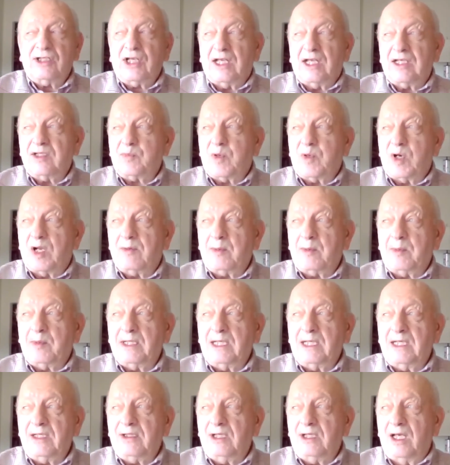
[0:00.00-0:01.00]
has
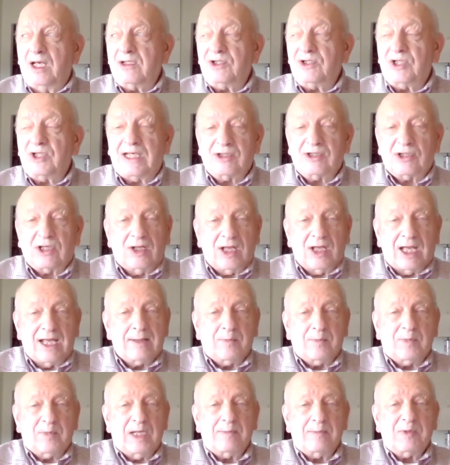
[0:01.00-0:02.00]
probably chased a lot
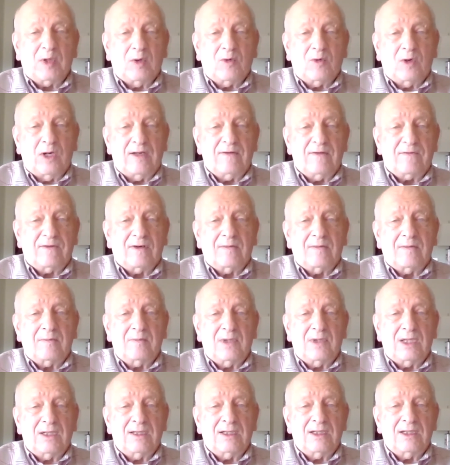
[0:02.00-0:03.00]
of people away
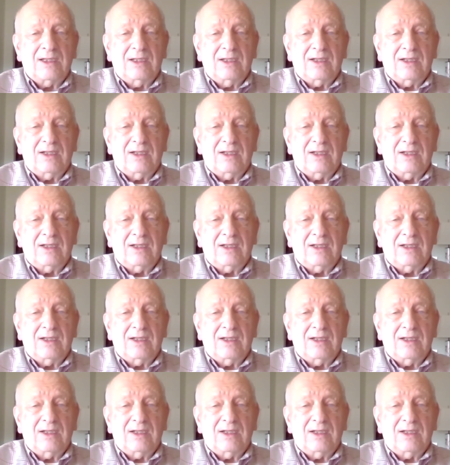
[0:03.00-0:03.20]
from